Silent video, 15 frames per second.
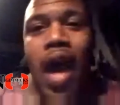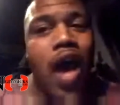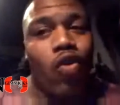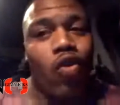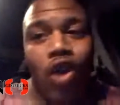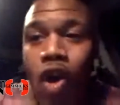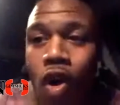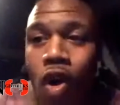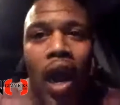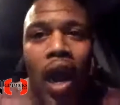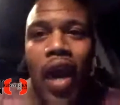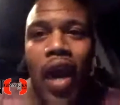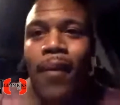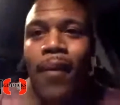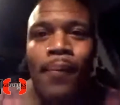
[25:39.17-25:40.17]
I don't know,
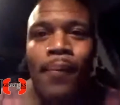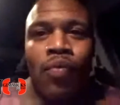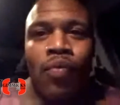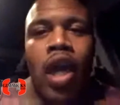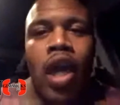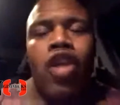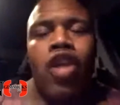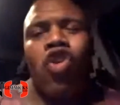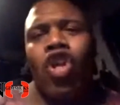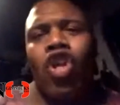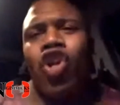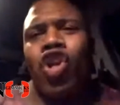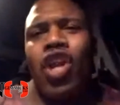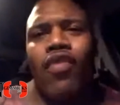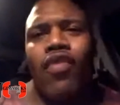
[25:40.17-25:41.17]
like, and
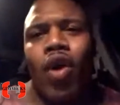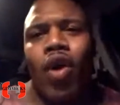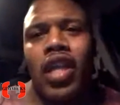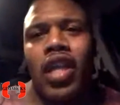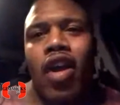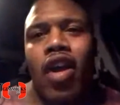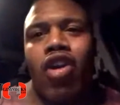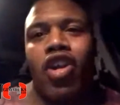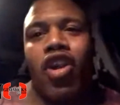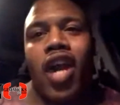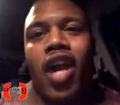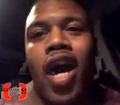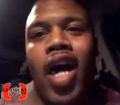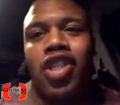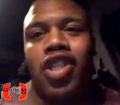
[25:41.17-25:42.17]
you never want that on your
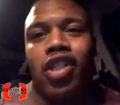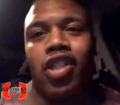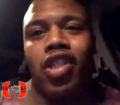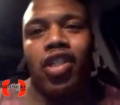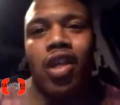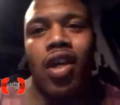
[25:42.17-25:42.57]
conscience,